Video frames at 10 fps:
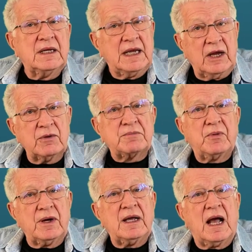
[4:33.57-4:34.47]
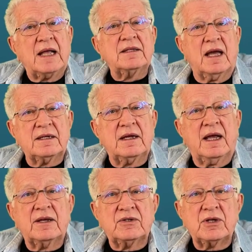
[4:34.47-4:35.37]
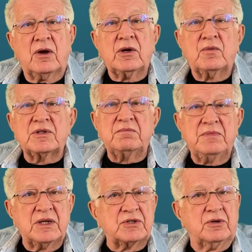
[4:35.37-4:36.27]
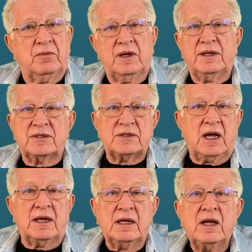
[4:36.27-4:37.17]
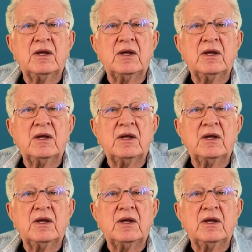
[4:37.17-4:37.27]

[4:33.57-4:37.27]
It was pretty hot that day, and Jonah was miserable in the sun,